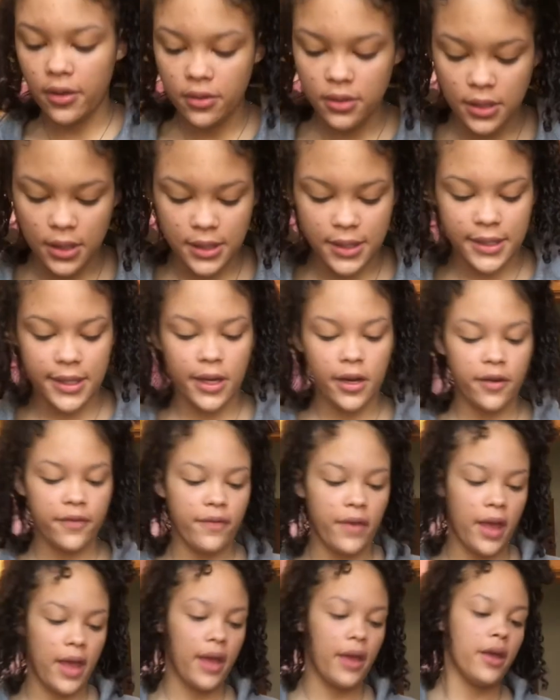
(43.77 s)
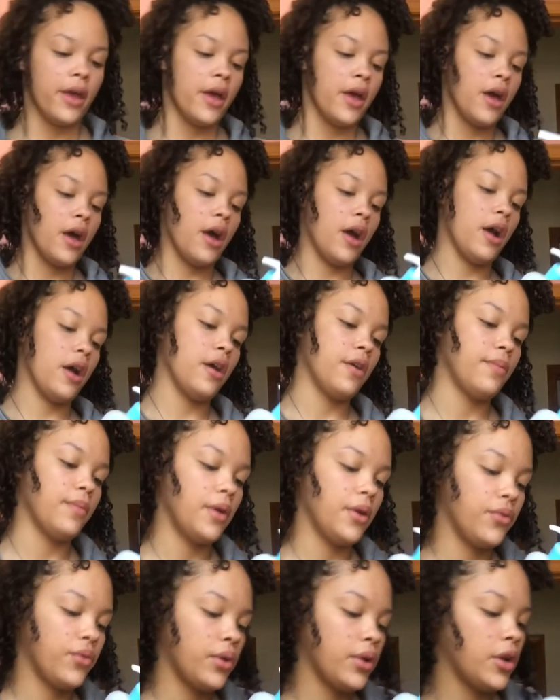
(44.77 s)
the cerave um,
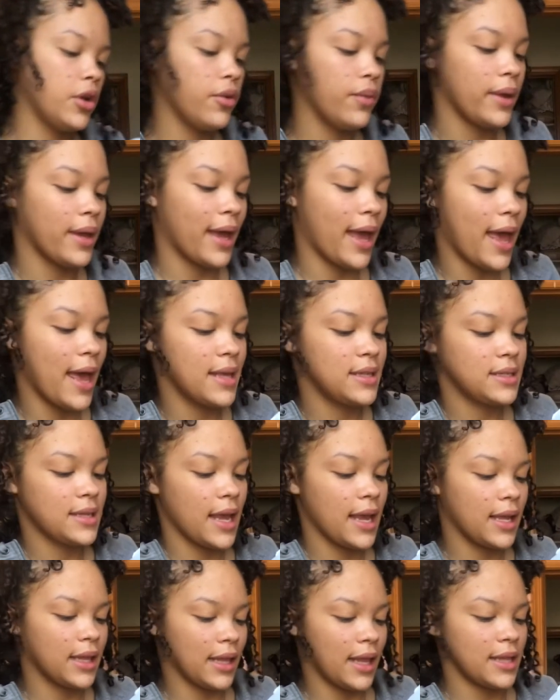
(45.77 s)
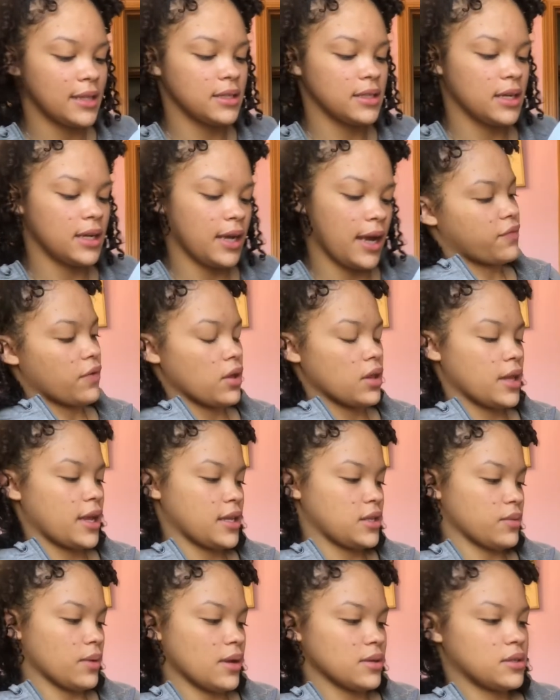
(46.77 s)
renewing SA cleanser exfoliates
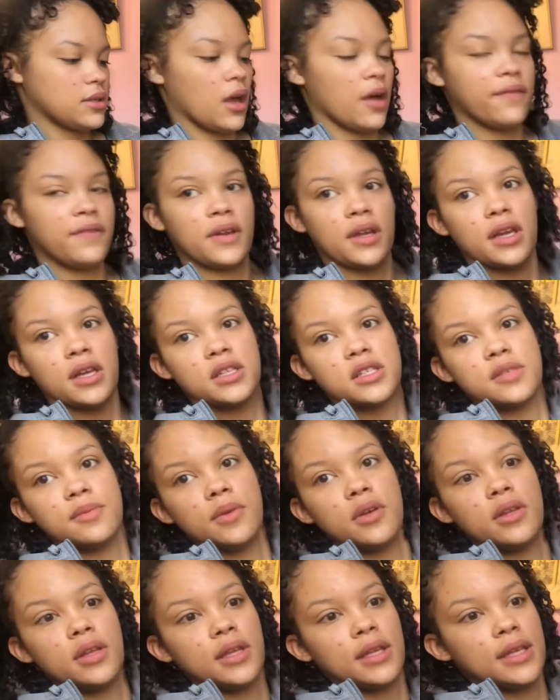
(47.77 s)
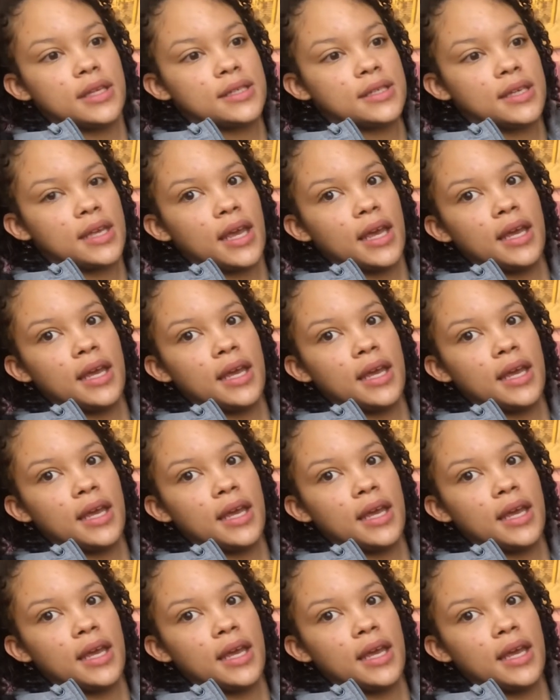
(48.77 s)
while softening and smoothing the skin,